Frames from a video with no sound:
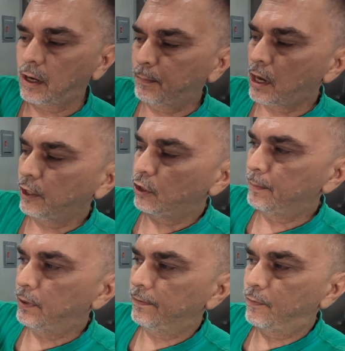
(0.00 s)
probably gonna
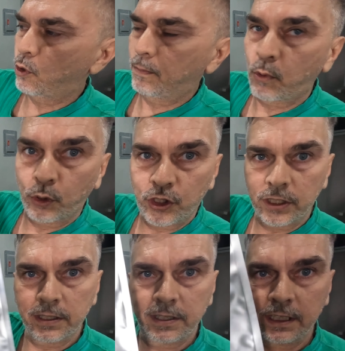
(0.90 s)
put 4
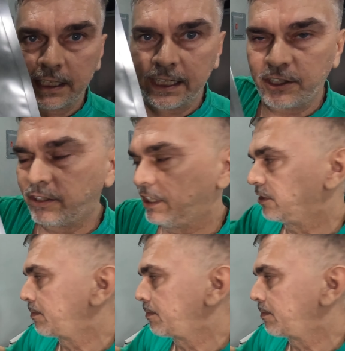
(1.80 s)
portions in each of these